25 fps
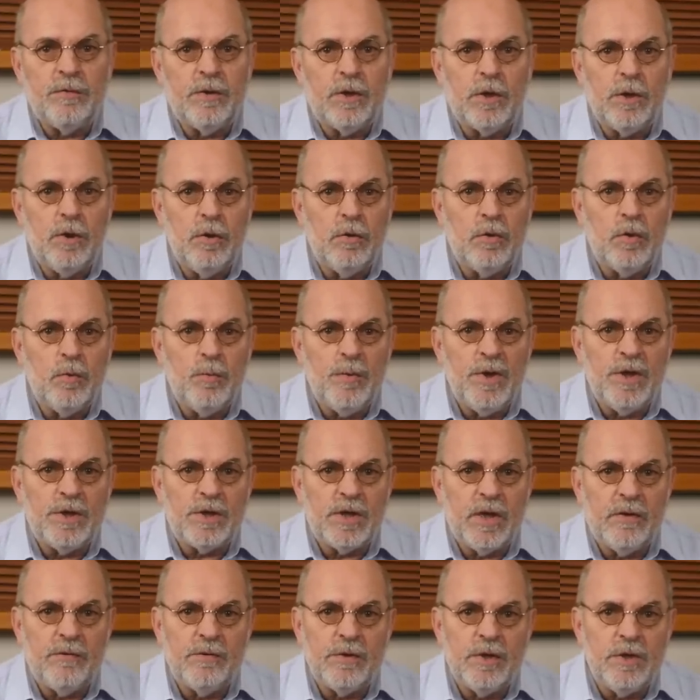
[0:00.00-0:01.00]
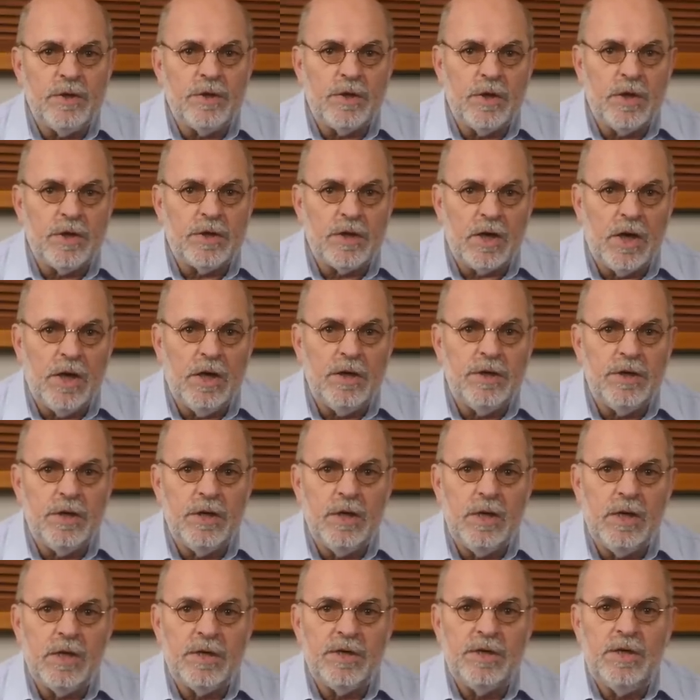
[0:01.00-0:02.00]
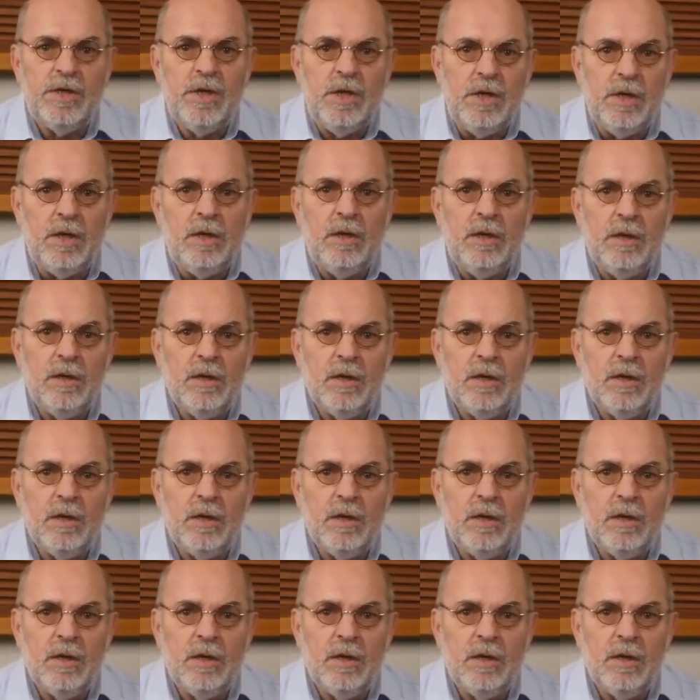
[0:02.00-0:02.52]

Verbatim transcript: the QBD76 HDSD.